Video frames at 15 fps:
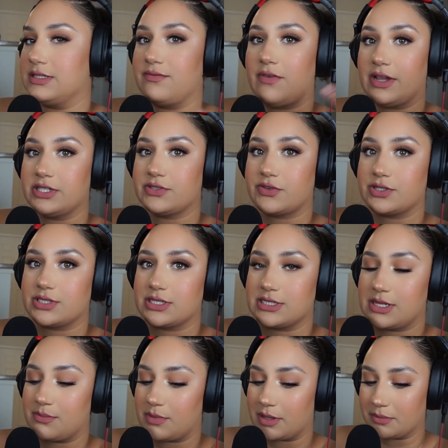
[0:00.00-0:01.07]
vice versa,
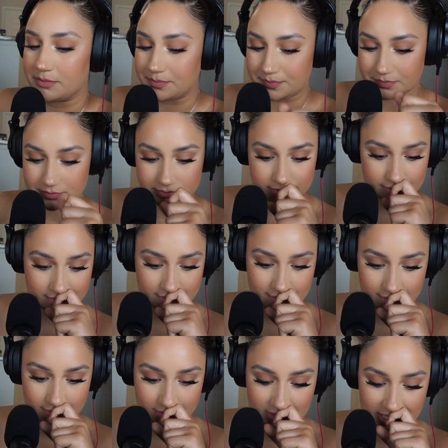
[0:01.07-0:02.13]
same thing.
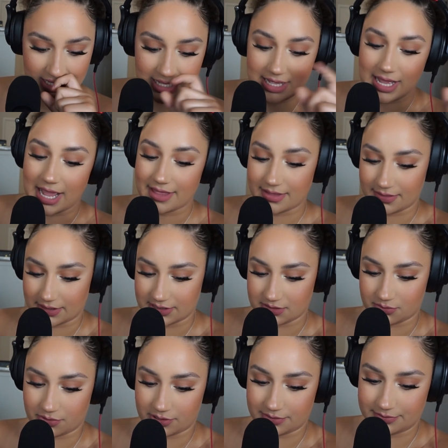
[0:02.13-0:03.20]
I think that's
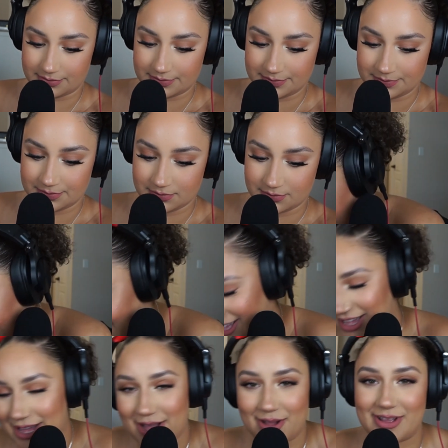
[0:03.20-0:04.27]
important.
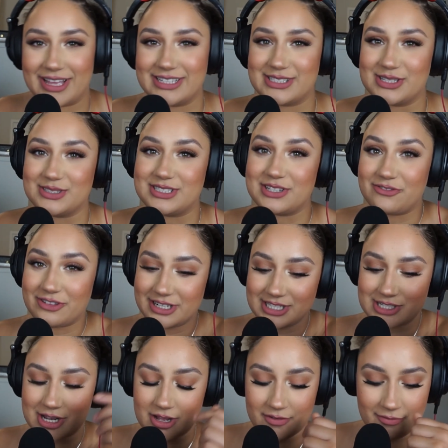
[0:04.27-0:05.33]
Okay, so to
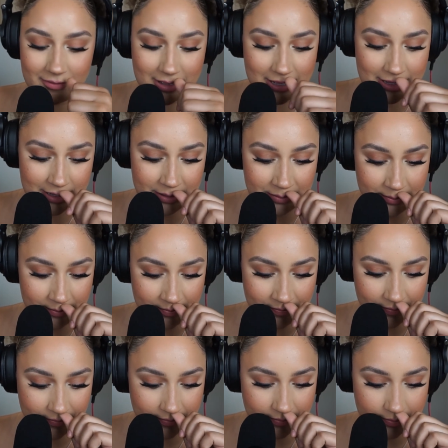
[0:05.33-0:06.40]
finish off,
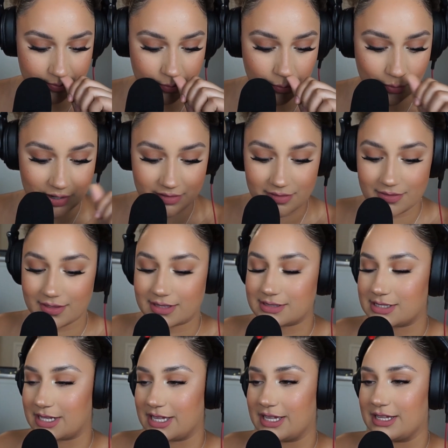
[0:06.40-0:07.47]
one of the things
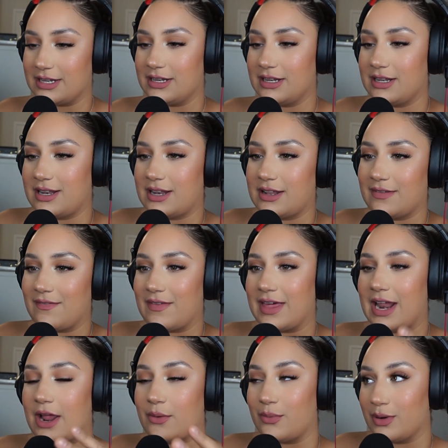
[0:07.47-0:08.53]
that
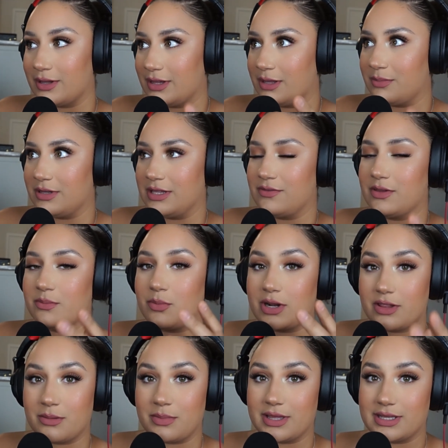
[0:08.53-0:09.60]
I really believe in, one of
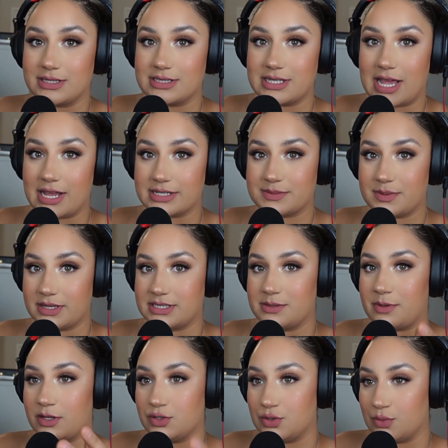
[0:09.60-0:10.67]
the biggest aspects
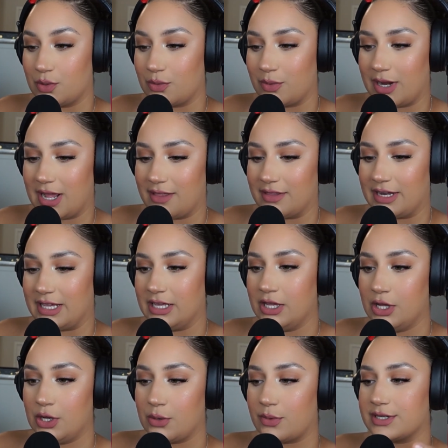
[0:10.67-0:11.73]
about dual reality,
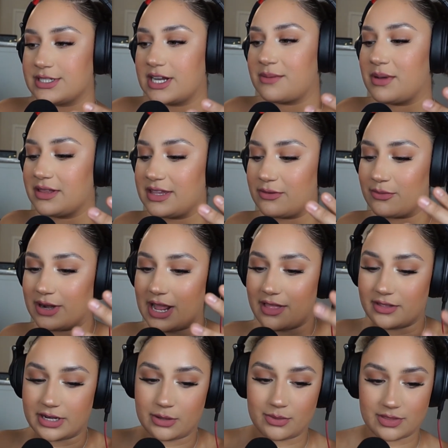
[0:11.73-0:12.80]
we're talking about the
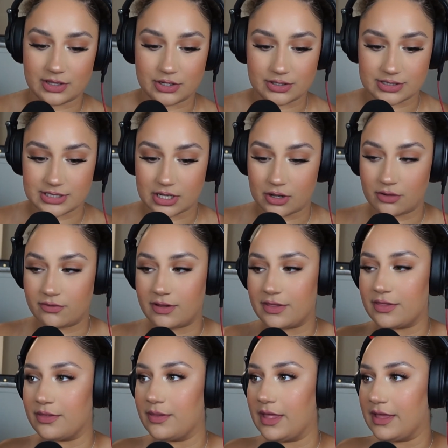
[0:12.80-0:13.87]
reality within yourself
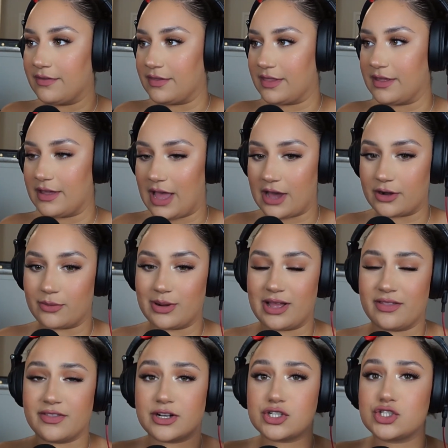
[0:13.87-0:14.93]
and the outer
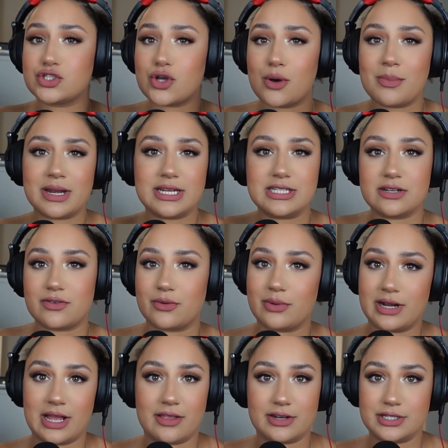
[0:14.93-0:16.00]
reality. There's so many different
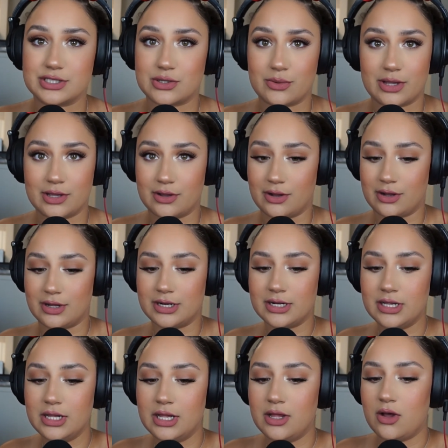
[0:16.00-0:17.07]
realities going on
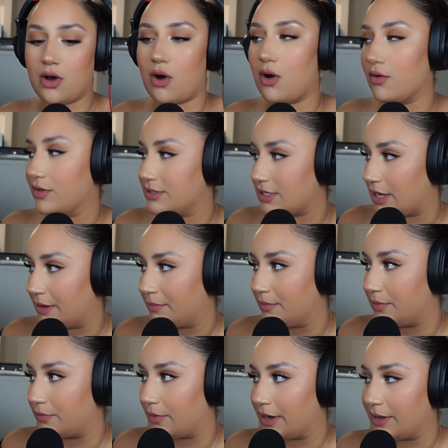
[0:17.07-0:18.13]
all the time,
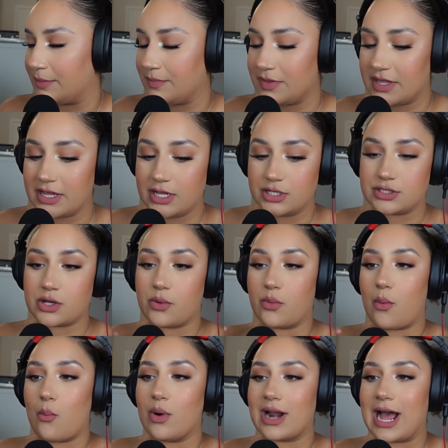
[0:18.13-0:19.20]
right? So
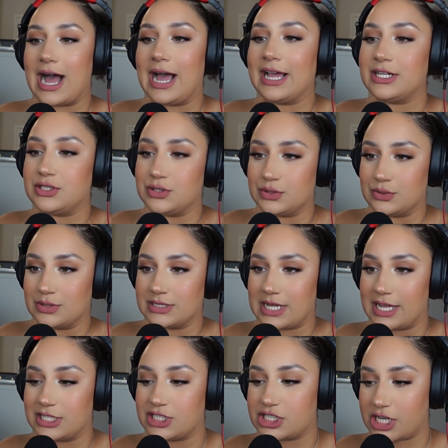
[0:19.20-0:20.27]
what I do is
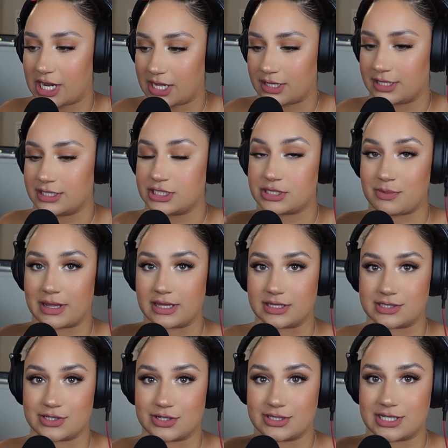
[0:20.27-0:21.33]
I challenge my
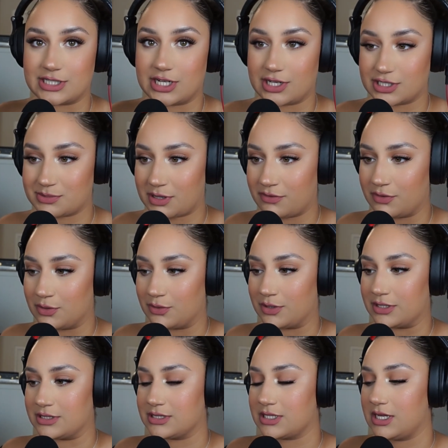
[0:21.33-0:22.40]
listeners, I challenge my
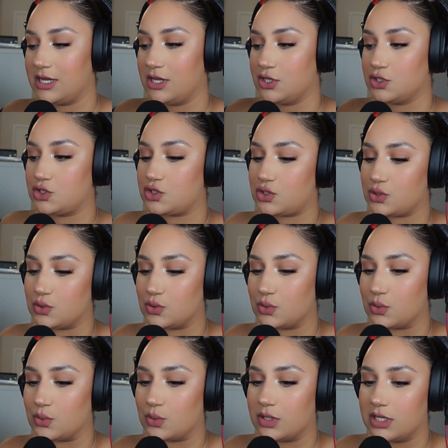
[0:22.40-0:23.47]
viewers
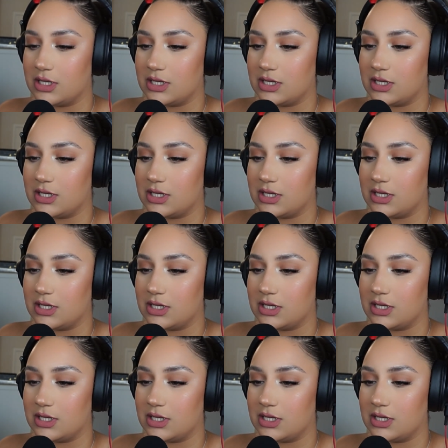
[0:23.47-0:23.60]
to